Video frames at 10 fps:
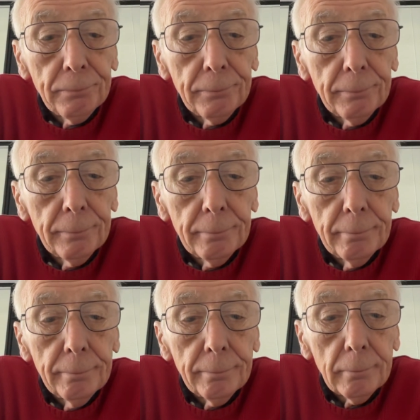
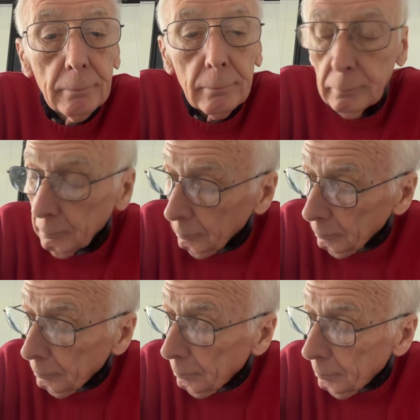
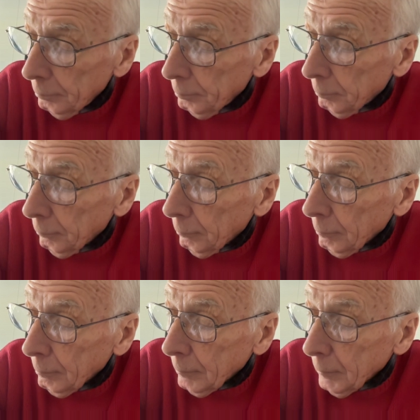
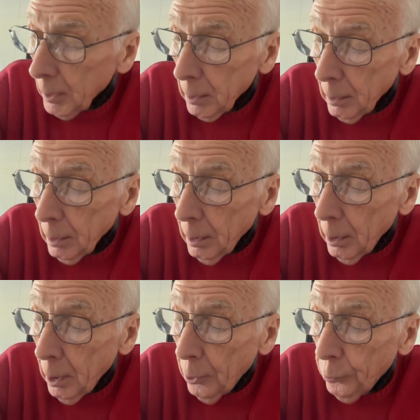
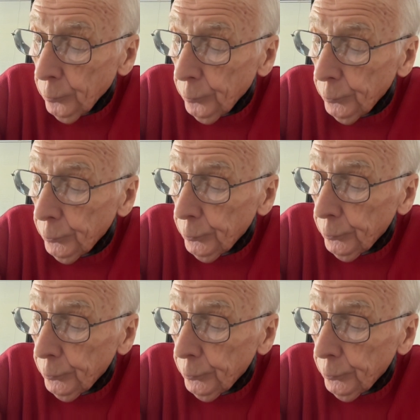No one is speaking in this clip.